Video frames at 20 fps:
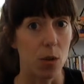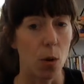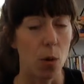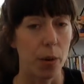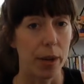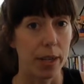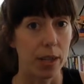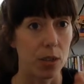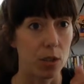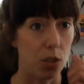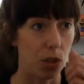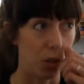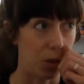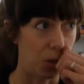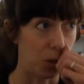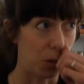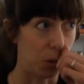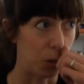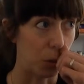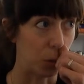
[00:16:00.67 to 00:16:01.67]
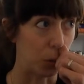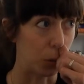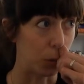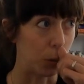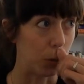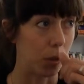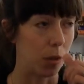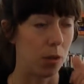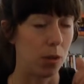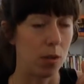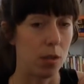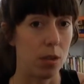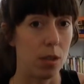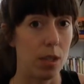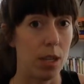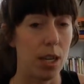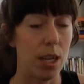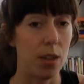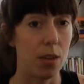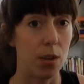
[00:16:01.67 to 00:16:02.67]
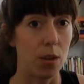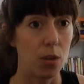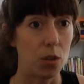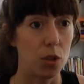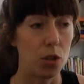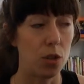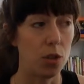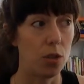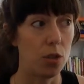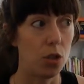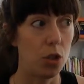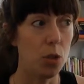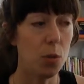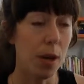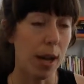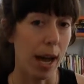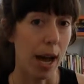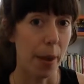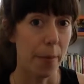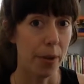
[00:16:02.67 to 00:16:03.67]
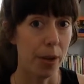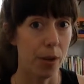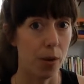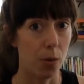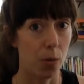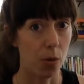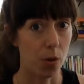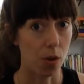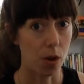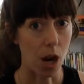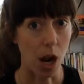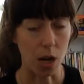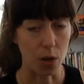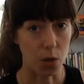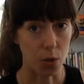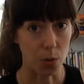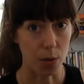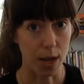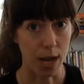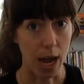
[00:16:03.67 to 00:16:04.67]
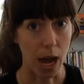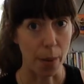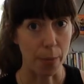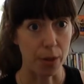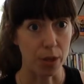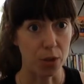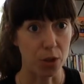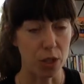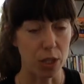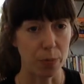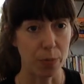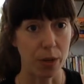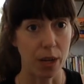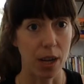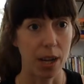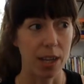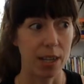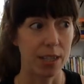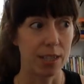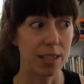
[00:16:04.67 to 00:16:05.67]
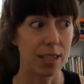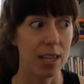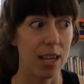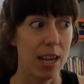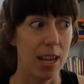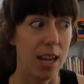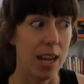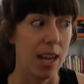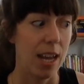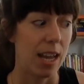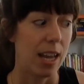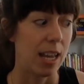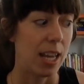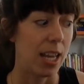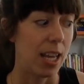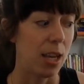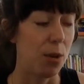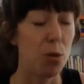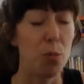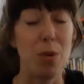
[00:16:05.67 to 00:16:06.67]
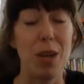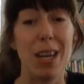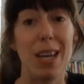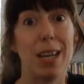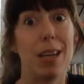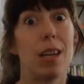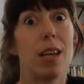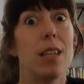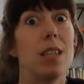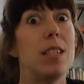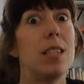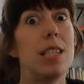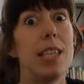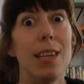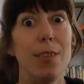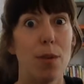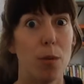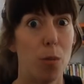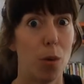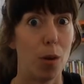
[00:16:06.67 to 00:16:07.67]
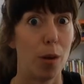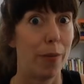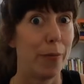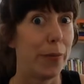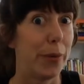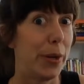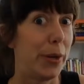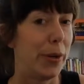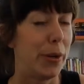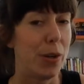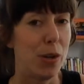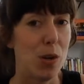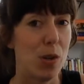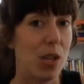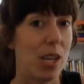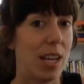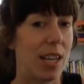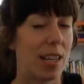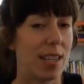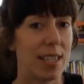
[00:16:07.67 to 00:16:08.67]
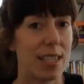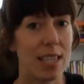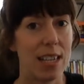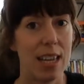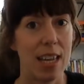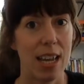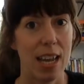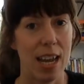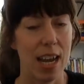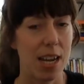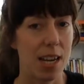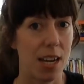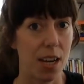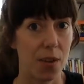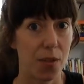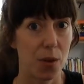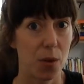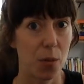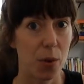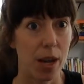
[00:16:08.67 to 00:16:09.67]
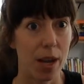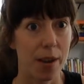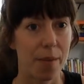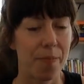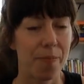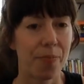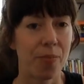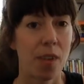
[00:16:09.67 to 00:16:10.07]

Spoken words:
going to either do a habit or not do a habit, just because it would be inconceivable for you to do things any other way.